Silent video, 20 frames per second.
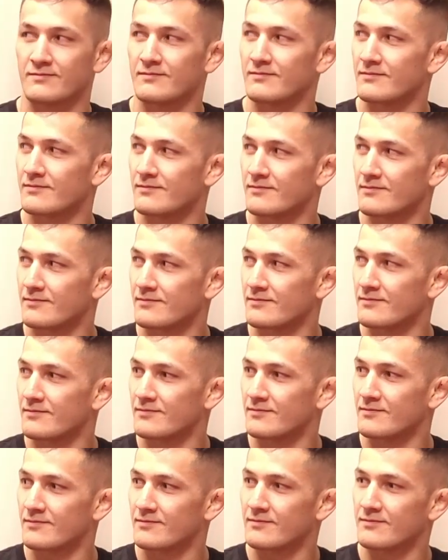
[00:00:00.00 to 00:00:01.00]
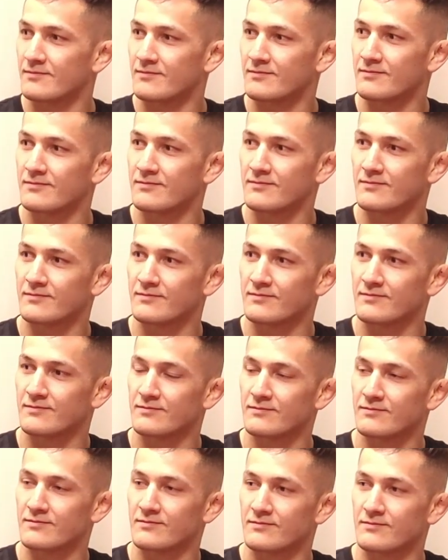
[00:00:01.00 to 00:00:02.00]

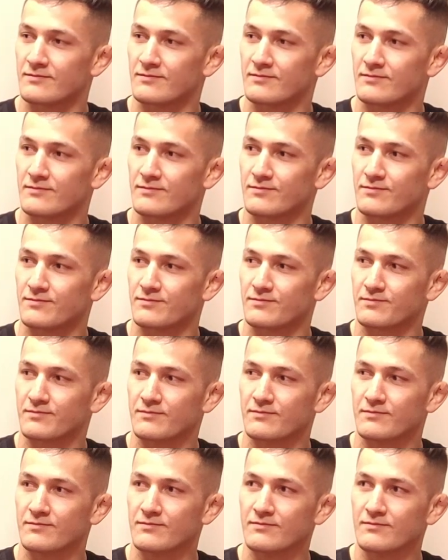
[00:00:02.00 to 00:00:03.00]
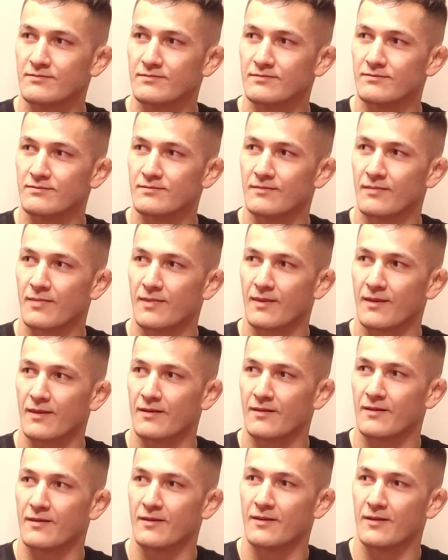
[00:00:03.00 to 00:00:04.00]

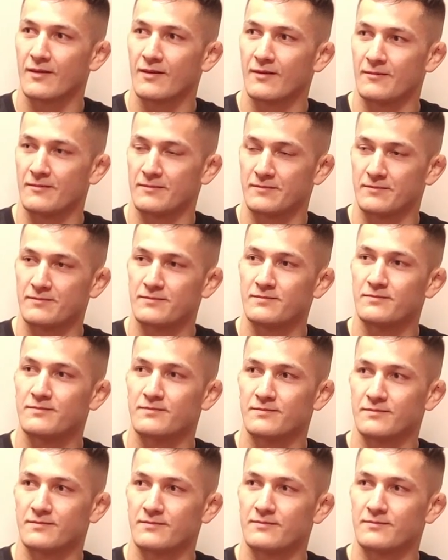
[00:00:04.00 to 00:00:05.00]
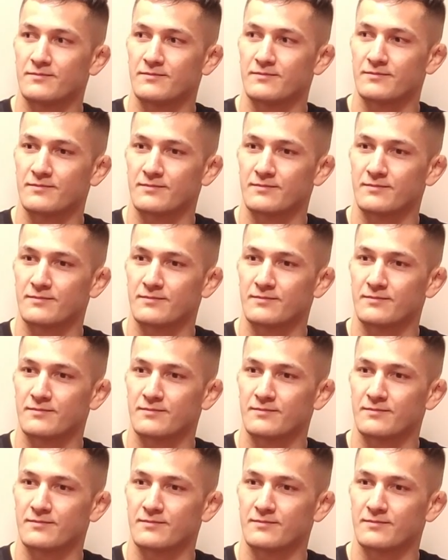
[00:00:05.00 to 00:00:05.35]
(not speaking)